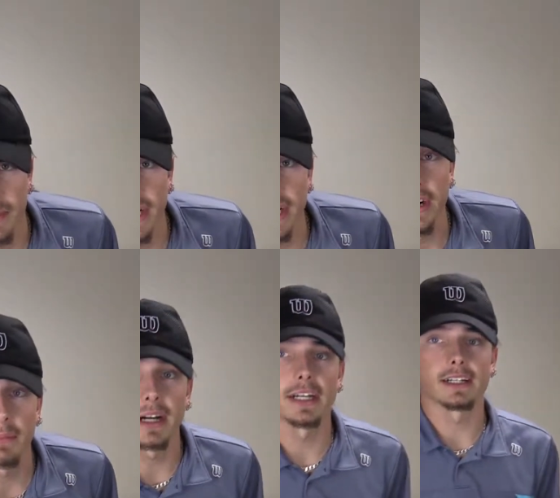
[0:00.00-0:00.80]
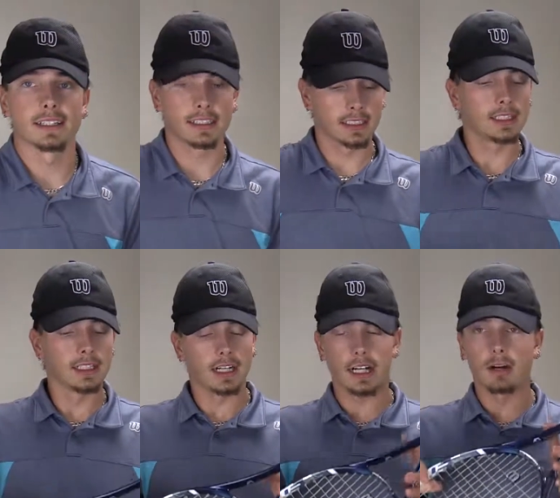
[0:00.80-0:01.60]
putting it on my
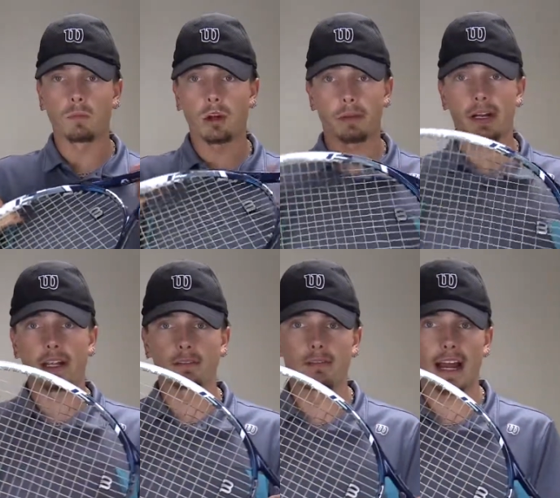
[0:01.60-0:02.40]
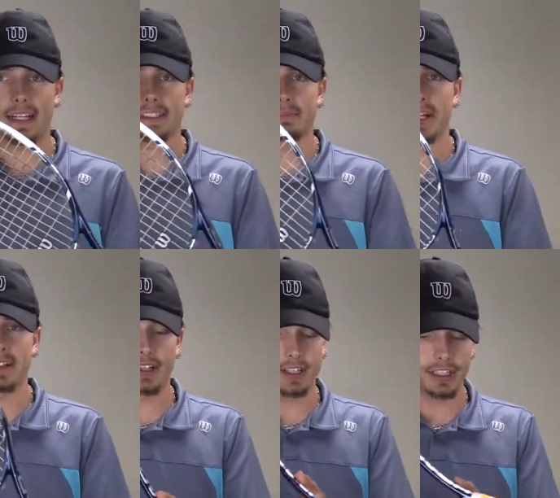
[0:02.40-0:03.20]
one of my rackets in my
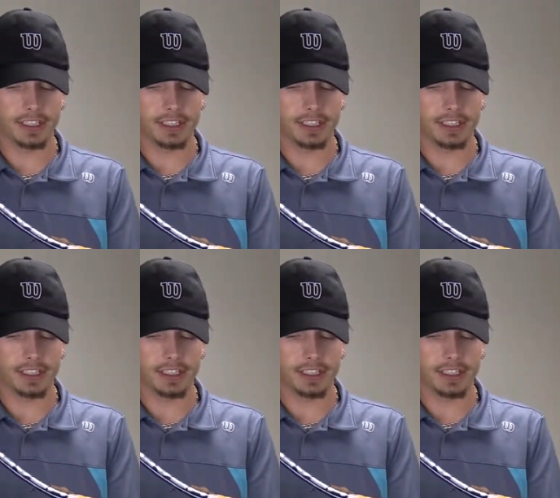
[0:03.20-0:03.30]
collection.